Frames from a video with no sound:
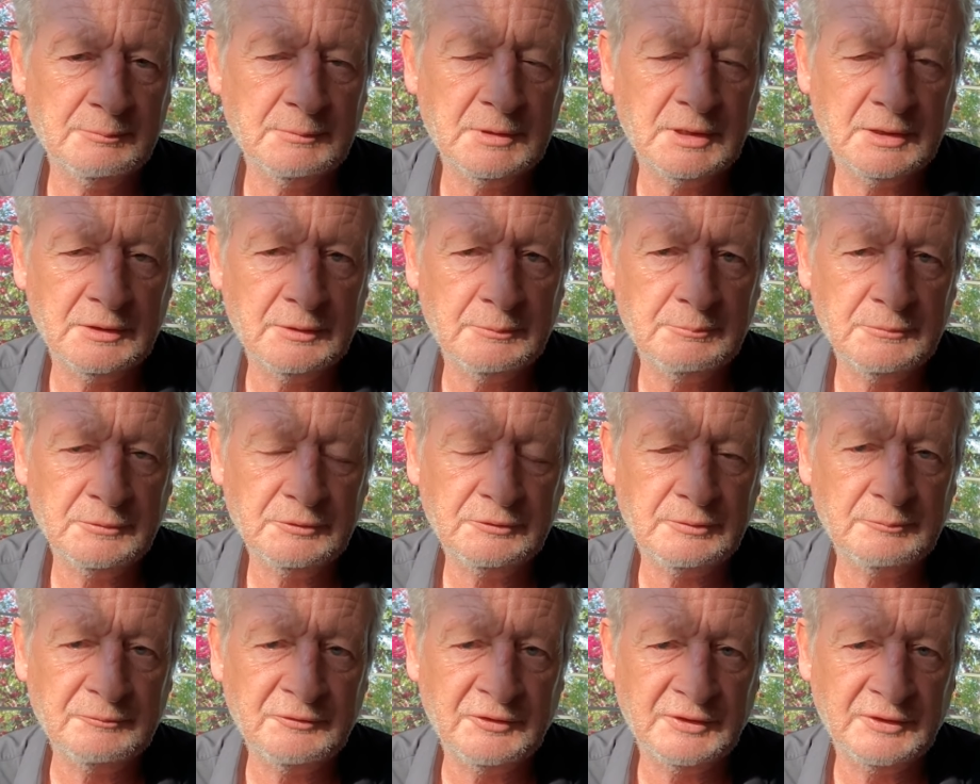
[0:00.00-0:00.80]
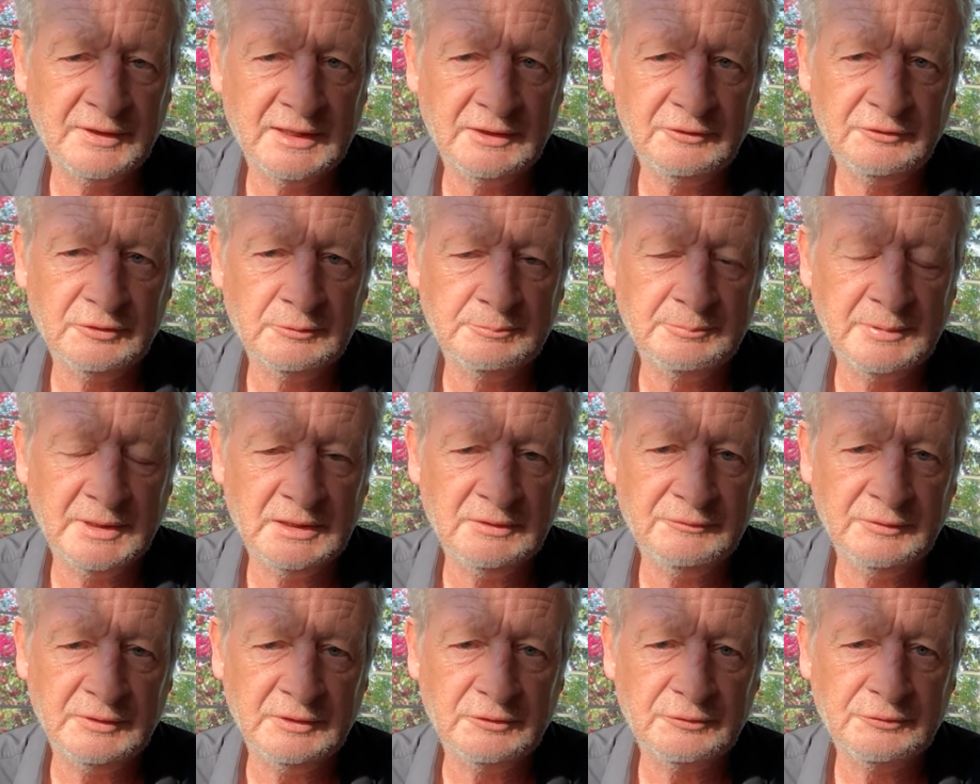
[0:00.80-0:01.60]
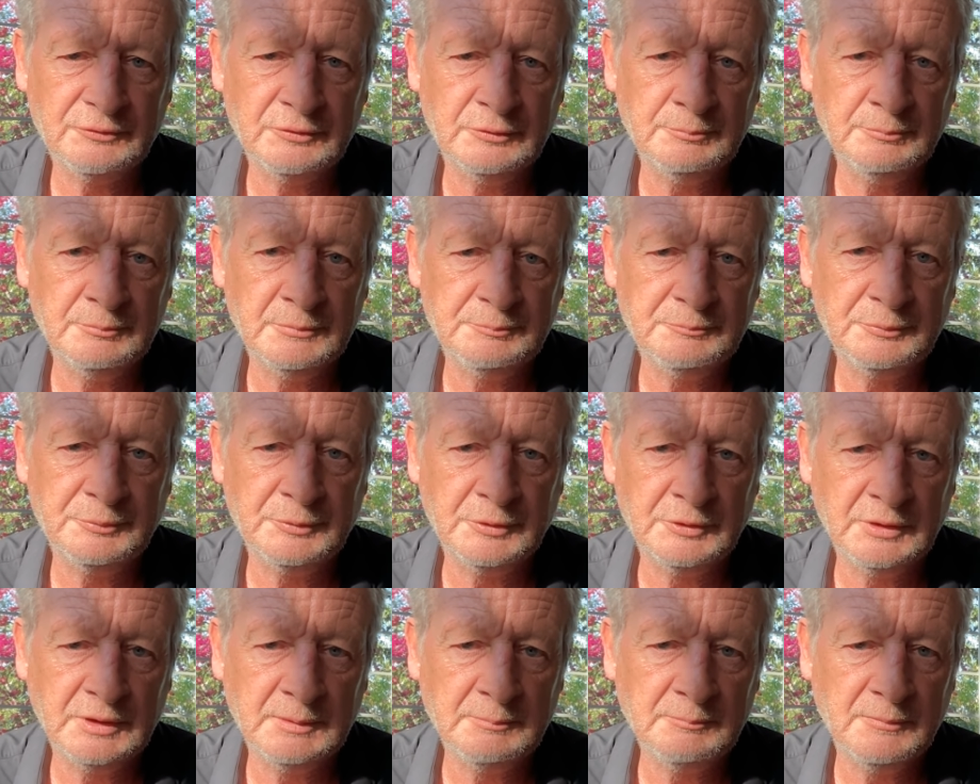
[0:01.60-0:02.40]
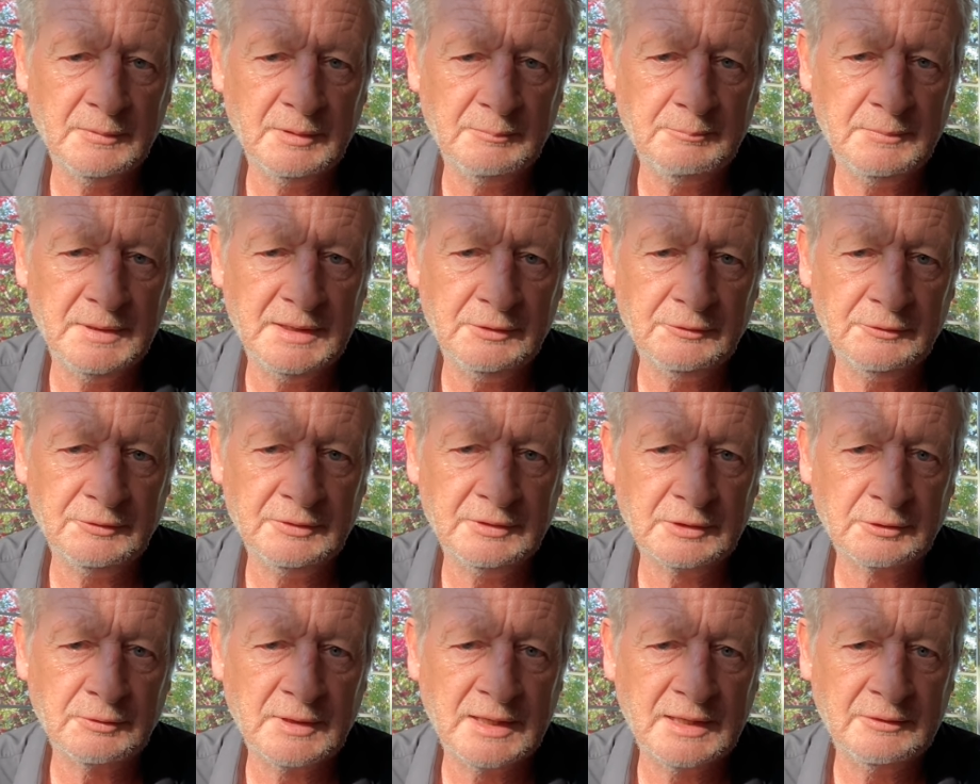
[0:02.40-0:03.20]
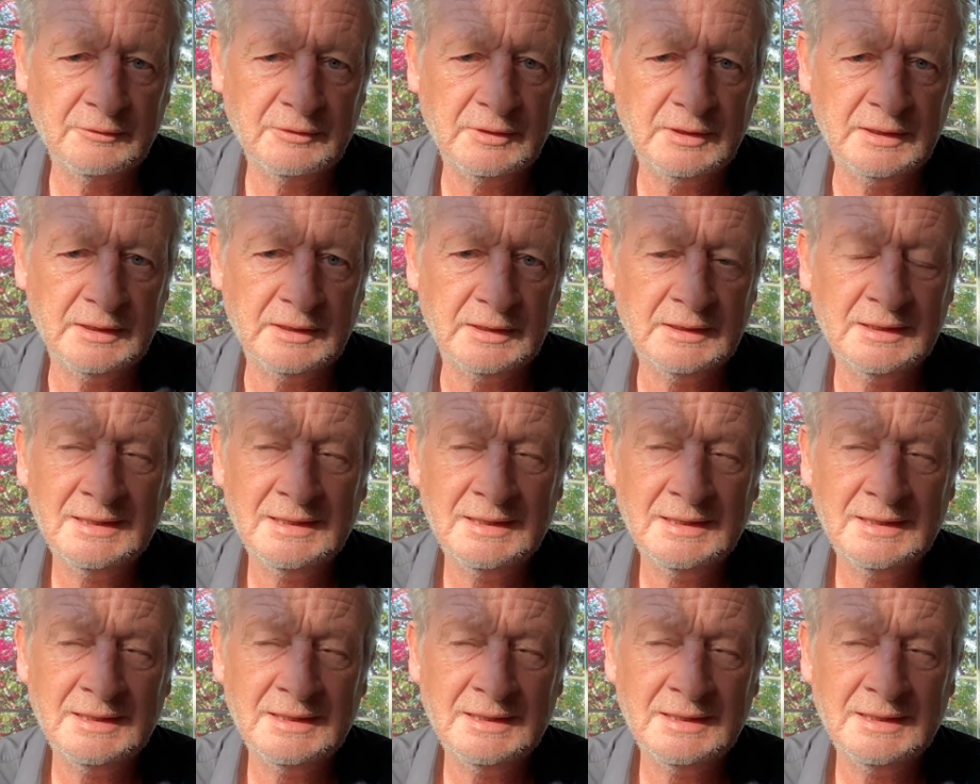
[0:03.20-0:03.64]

um, some financial benefits from putting men on the ground here.